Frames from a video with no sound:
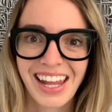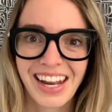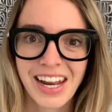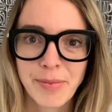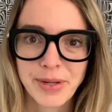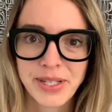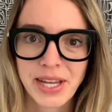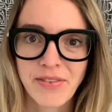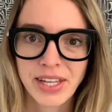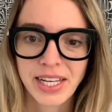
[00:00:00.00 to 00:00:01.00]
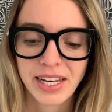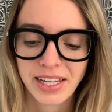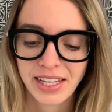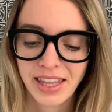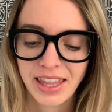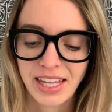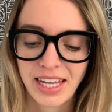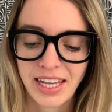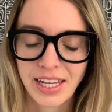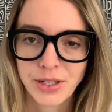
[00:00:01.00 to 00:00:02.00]
Number 7,
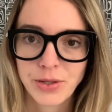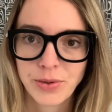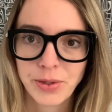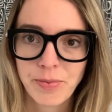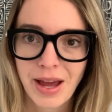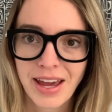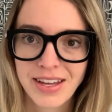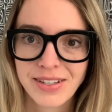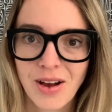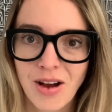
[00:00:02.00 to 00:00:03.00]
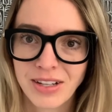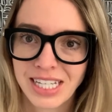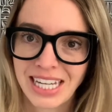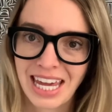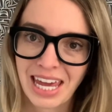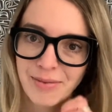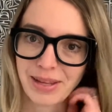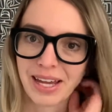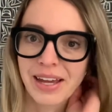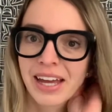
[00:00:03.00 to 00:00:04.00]
the True Bias Ogden
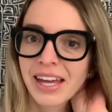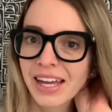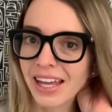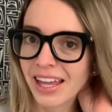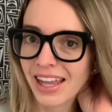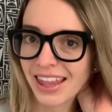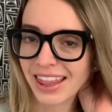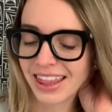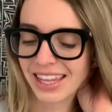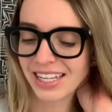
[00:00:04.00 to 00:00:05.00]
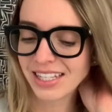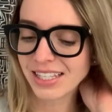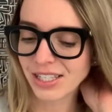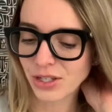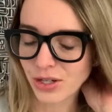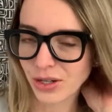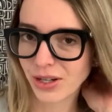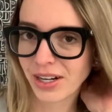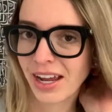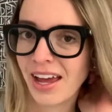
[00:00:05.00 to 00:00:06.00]
Cami. This
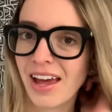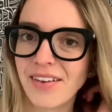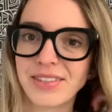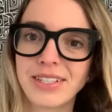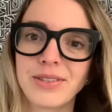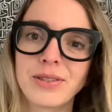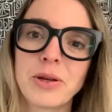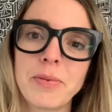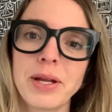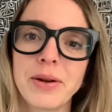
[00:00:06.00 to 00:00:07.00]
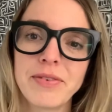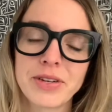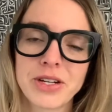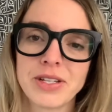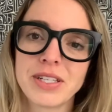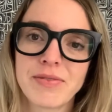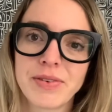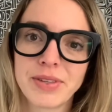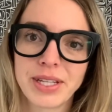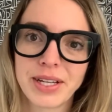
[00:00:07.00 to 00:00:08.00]
shirt, I've seen so many great versions of
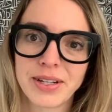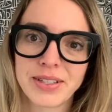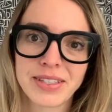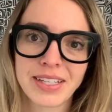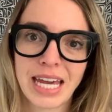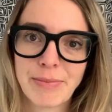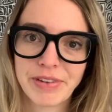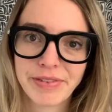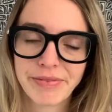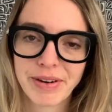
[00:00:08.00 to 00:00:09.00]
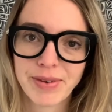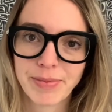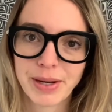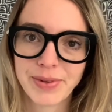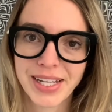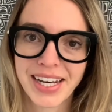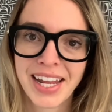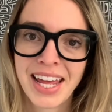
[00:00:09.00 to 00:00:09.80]
over the years. Can't believe I've never made one.